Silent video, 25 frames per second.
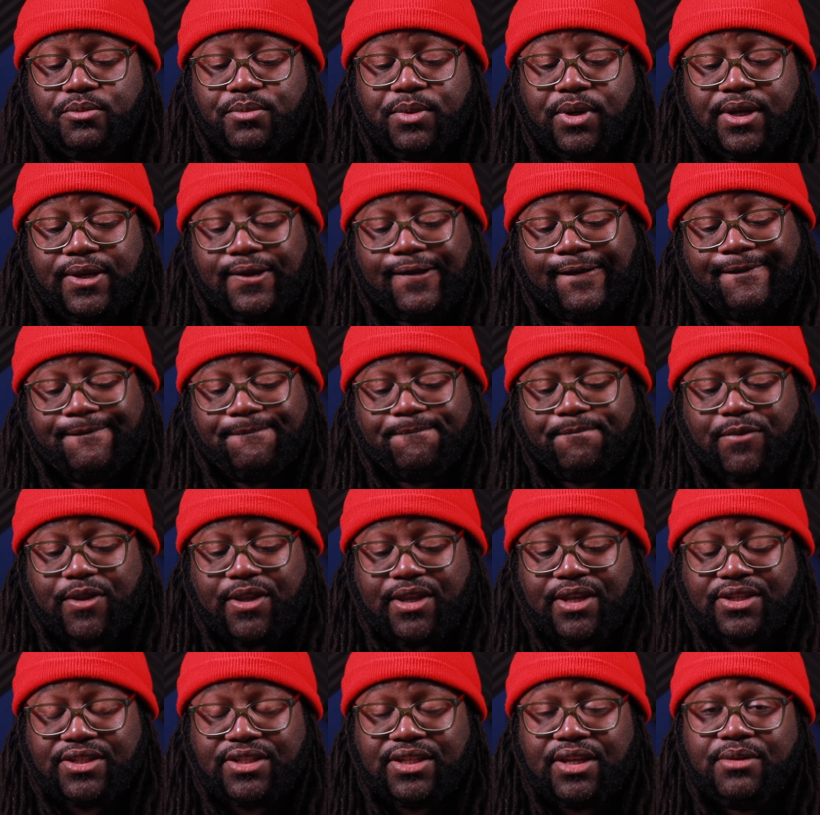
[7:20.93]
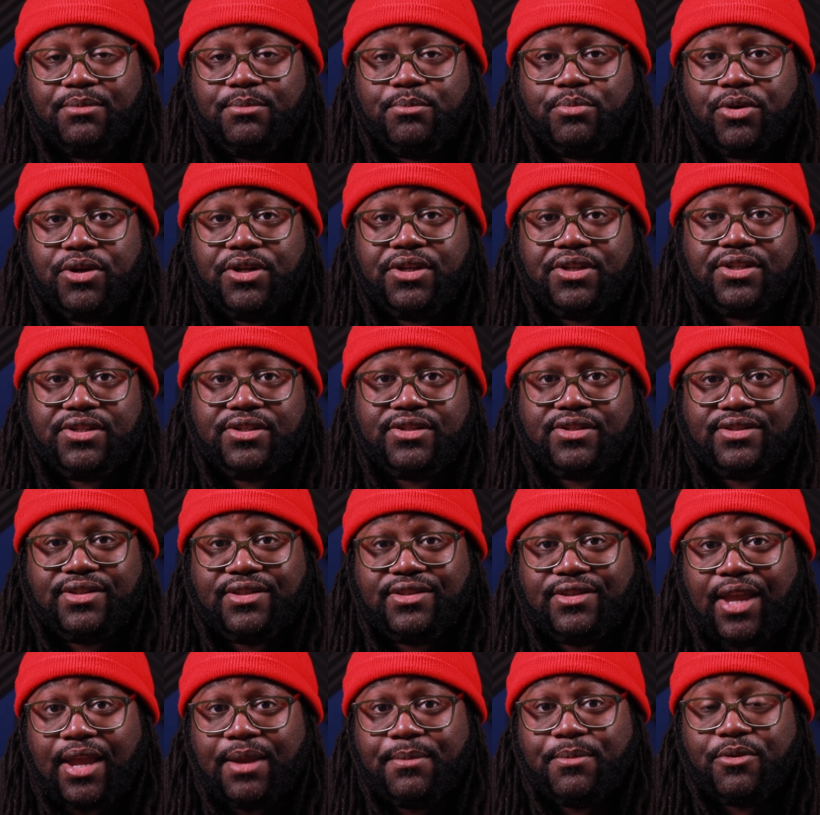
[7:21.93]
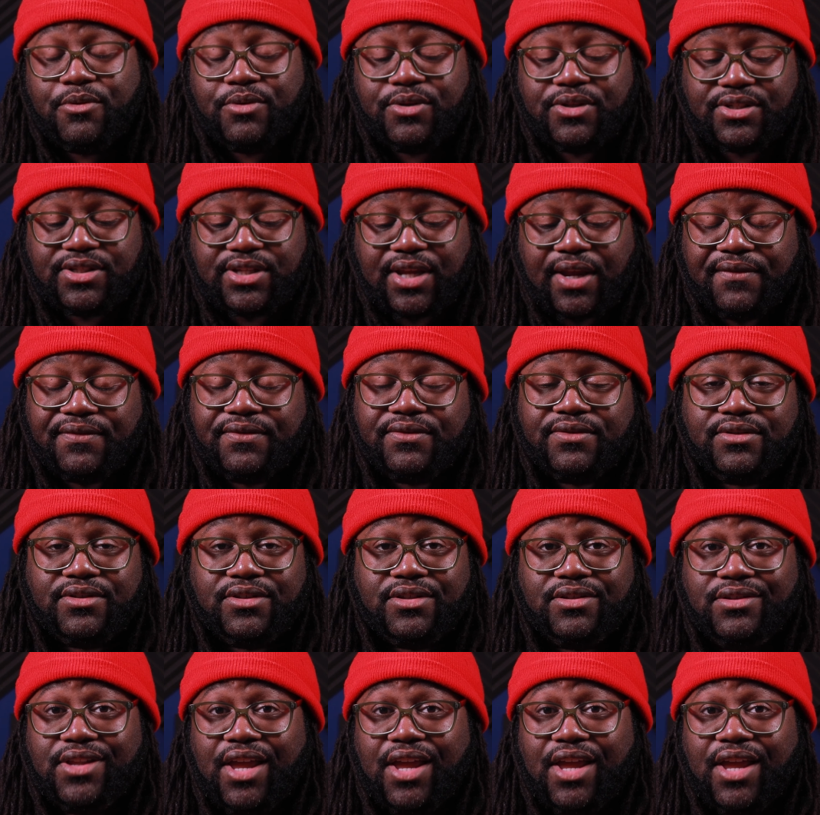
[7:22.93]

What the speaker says: But it seemed pretty stable and safe to